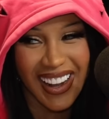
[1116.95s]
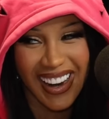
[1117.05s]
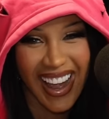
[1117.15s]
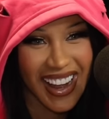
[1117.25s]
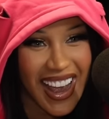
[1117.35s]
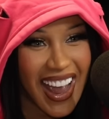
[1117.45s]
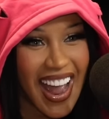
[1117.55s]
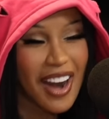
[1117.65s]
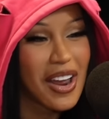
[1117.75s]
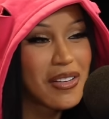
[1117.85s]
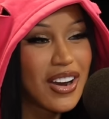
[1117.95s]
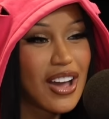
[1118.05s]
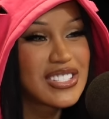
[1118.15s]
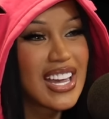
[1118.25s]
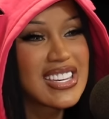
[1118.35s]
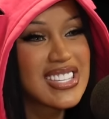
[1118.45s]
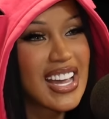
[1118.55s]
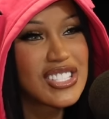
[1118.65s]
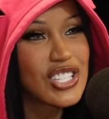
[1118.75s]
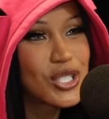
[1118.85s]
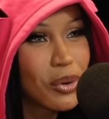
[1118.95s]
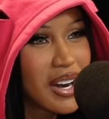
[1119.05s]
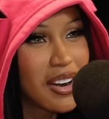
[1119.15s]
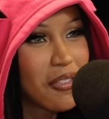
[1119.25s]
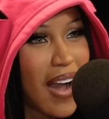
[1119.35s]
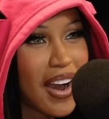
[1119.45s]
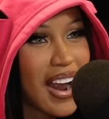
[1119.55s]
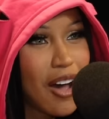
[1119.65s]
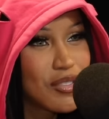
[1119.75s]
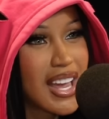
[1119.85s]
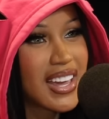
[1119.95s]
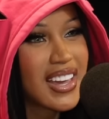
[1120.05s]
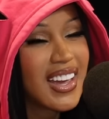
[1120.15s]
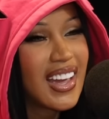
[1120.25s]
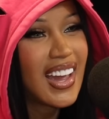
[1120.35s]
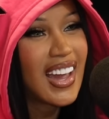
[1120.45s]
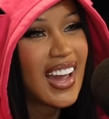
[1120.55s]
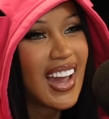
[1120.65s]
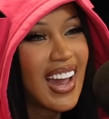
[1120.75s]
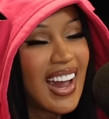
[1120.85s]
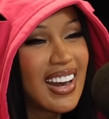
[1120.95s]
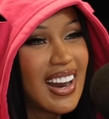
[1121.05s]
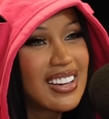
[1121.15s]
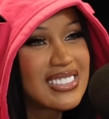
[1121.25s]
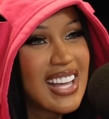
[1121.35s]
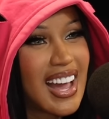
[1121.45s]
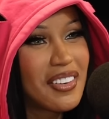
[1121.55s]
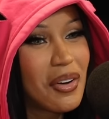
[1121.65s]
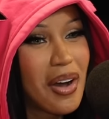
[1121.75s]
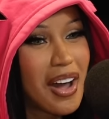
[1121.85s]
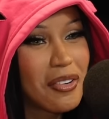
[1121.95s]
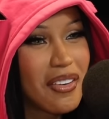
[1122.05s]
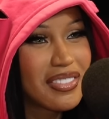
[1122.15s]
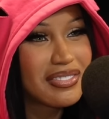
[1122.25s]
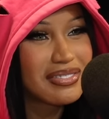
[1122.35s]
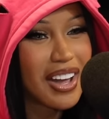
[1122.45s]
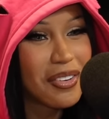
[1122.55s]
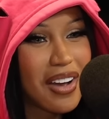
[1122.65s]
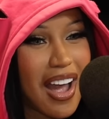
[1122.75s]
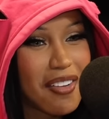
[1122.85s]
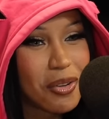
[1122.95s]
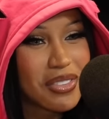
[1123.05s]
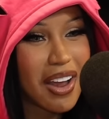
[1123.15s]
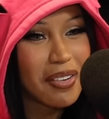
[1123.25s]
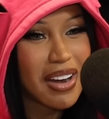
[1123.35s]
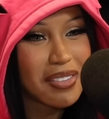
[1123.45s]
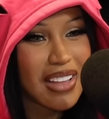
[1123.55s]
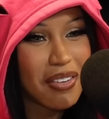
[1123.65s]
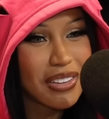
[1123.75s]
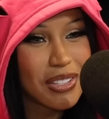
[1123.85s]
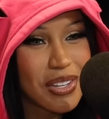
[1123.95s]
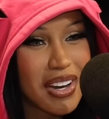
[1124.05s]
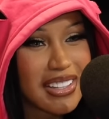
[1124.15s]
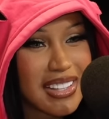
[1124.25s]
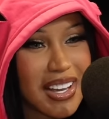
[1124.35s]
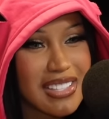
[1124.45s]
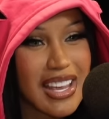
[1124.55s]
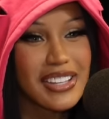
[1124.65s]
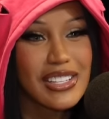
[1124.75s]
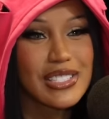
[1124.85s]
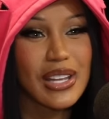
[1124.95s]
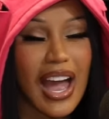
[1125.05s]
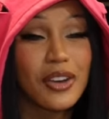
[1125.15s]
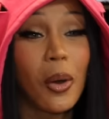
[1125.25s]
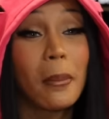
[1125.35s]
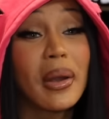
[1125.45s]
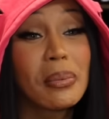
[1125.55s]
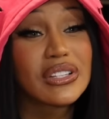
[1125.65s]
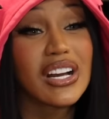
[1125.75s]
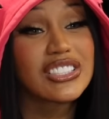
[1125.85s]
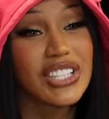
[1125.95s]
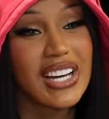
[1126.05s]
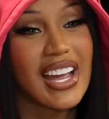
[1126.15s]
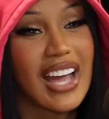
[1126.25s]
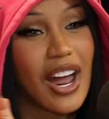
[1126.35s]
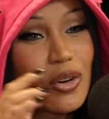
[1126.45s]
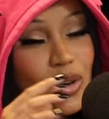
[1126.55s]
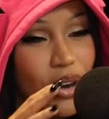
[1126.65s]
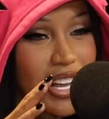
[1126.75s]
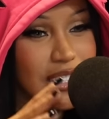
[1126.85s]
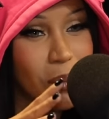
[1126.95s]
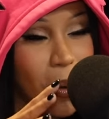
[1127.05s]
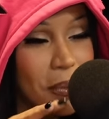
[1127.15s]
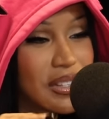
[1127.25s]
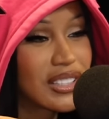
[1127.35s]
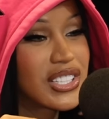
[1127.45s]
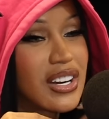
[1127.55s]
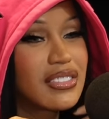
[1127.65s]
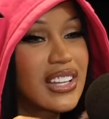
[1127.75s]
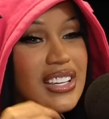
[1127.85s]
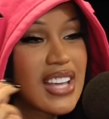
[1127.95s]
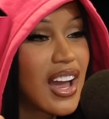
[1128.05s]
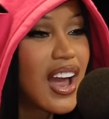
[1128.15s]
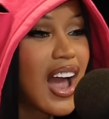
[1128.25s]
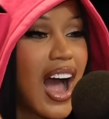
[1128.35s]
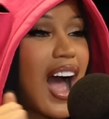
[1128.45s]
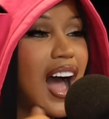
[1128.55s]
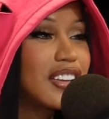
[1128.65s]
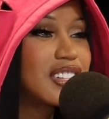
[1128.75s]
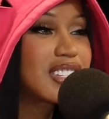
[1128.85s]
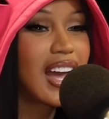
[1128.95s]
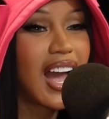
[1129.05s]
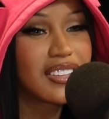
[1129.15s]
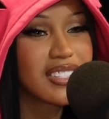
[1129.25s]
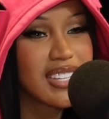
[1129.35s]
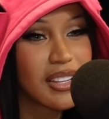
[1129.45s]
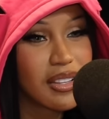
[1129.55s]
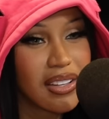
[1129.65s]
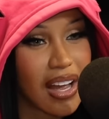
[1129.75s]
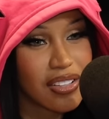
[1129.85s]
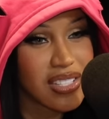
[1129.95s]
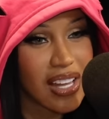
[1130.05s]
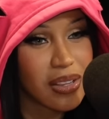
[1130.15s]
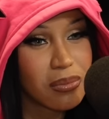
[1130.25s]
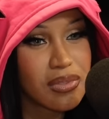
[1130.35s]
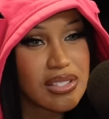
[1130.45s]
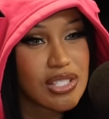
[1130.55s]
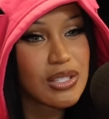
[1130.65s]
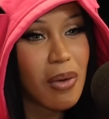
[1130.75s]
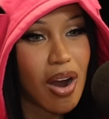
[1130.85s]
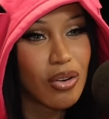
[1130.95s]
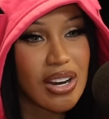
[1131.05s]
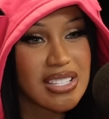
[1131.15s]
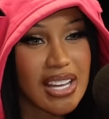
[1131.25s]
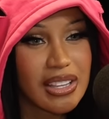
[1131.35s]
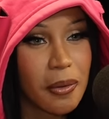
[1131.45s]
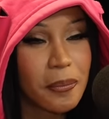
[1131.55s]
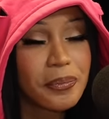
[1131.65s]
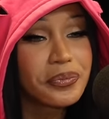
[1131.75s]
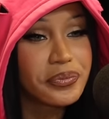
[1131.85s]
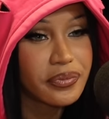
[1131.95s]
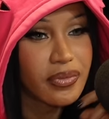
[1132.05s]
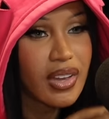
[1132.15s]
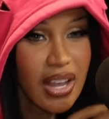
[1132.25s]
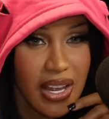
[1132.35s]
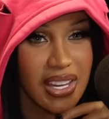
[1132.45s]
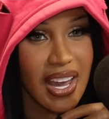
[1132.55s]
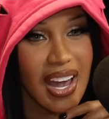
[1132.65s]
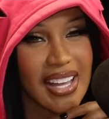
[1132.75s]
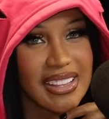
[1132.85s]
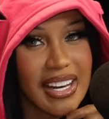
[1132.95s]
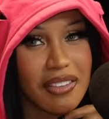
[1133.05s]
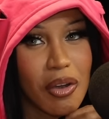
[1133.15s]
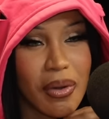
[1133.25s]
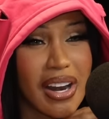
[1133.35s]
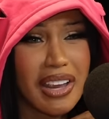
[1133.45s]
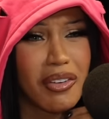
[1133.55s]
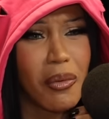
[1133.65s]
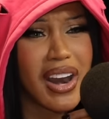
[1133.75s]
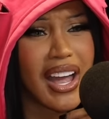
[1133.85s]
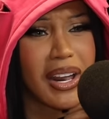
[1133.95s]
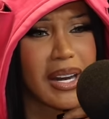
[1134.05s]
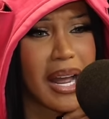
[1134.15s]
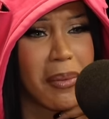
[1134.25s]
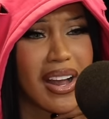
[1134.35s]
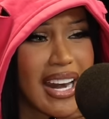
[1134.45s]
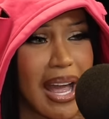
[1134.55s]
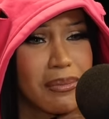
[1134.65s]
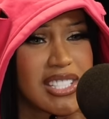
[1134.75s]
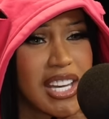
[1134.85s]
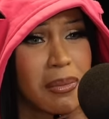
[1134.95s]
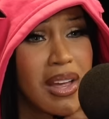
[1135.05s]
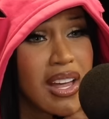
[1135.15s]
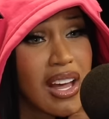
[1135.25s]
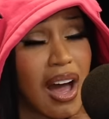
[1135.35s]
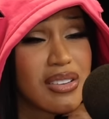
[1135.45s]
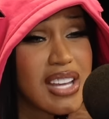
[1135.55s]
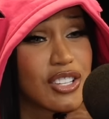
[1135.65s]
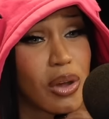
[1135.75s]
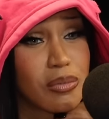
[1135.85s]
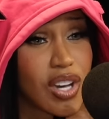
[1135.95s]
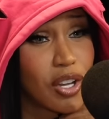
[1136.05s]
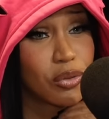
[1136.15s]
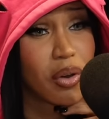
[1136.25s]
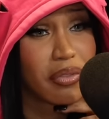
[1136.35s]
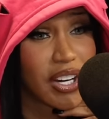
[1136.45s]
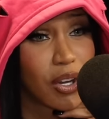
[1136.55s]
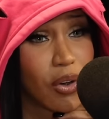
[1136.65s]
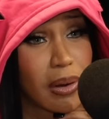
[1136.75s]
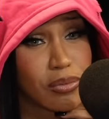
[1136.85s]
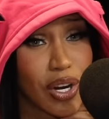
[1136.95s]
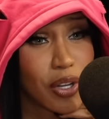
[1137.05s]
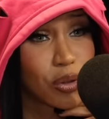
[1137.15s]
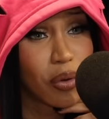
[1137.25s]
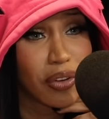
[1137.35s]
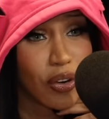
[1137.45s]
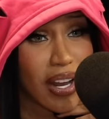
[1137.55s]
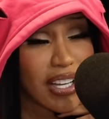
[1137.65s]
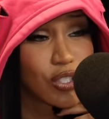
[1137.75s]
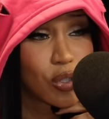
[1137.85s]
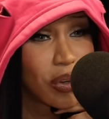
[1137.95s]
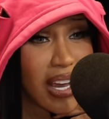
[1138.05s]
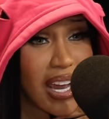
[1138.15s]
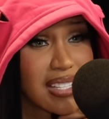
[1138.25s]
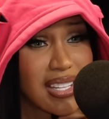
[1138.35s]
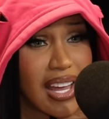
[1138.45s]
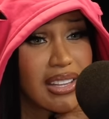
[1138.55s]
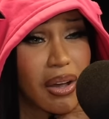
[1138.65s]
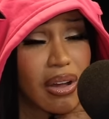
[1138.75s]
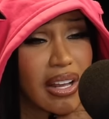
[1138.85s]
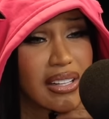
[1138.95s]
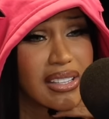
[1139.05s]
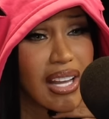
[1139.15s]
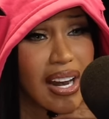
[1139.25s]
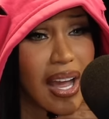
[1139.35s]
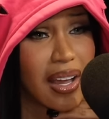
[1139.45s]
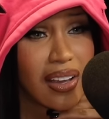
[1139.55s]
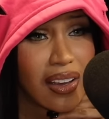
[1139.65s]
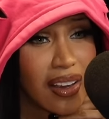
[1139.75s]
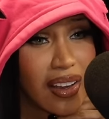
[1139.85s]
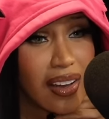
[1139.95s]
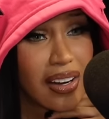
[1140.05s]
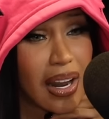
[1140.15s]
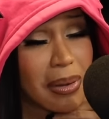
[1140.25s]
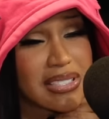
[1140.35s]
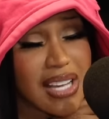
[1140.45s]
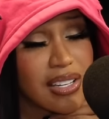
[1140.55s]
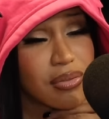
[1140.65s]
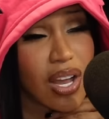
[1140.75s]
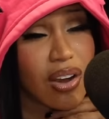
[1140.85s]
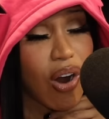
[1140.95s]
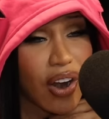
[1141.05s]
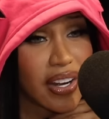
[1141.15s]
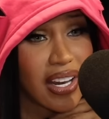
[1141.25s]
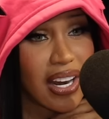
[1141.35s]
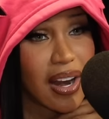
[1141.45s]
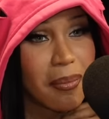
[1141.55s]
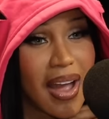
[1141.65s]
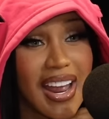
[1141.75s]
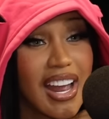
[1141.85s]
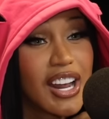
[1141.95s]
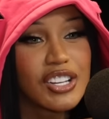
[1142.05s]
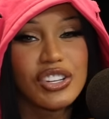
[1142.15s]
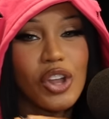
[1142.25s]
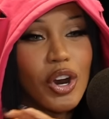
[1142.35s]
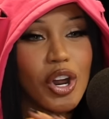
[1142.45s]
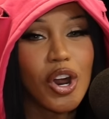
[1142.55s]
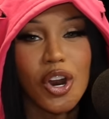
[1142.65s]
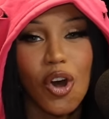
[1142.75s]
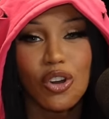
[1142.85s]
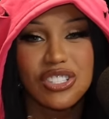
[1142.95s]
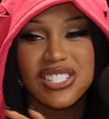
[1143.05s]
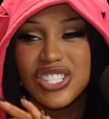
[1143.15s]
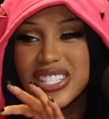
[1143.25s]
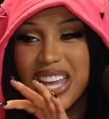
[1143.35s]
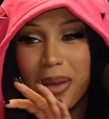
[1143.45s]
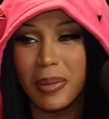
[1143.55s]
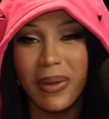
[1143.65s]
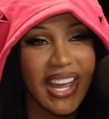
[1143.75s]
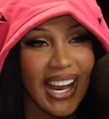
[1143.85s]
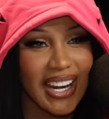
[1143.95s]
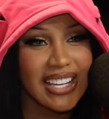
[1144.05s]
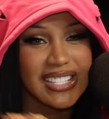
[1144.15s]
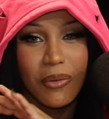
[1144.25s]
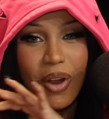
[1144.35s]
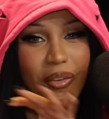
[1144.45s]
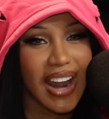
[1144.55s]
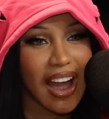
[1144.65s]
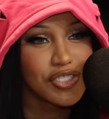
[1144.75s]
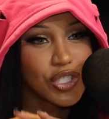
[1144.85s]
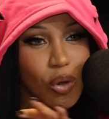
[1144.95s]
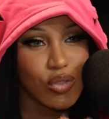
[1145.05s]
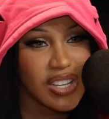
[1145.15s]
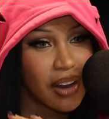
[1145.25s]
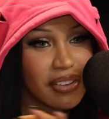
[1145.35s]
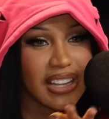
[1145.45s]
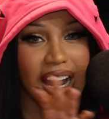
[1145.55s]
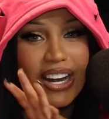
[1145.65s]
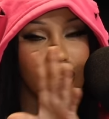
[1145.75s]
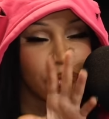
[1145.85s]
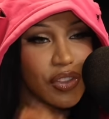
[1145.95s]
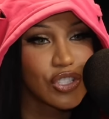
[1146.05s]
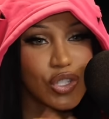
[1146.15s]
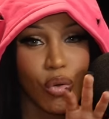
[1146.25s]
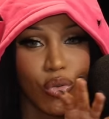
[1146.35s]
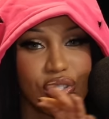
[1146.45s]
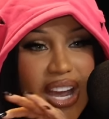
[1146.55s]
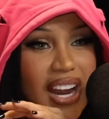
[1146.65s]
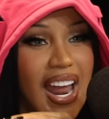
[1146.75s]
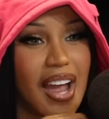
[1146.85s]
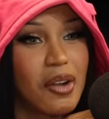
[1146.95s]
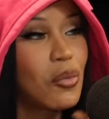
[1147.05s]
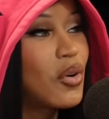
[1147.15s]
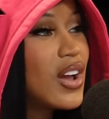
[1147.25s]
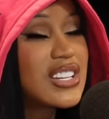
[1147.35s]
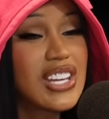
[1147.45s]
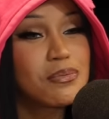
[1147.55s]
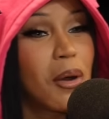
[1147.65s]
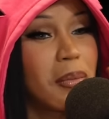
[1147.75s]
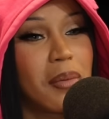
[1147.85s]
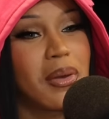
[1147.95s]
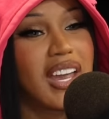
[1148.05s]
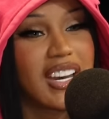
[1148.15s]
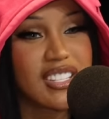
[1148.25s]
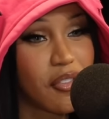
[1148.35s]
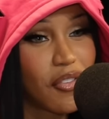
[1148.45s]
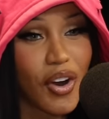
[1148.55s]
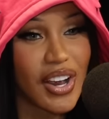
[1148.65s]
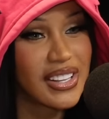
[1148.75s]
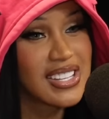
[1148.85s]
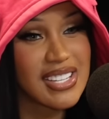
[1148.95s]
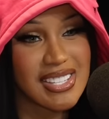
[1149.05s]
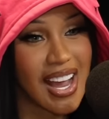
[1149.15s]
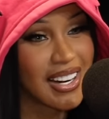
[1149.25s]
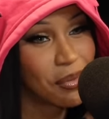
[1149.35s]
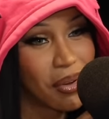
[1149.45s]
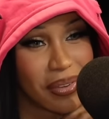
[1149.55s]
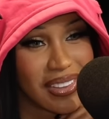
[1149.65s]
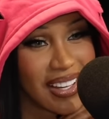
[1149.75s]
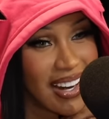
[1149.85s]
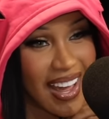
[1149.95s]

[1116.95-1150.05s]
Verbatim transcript: I don't have a closet." He's like, "Just shoot it in a firehouse," like. And I was like, well, I don't, I don't have no di- like mm-hmm. directors mm-hmm. or anything, cause I just, I know big production, like yeah. I don't yeah. know like small production and everything. He's like, I, I just get, I just get, I just get them tomorrow. Yeah, Let's together get them. we do it. Yeah. Yeah, and then even when even when I hit like my glam team, I was like, so I'm trying to do a video and I'm trying to do a video like in two days, mm-hmm. and then and then like like my stylist Cardi, and I'm like, no no no no no, just just give me bikinis. Like we already have shoes and everything. Like look for the shoes and like just put me in bikinis and fur, and that's yeah. exactly what we did.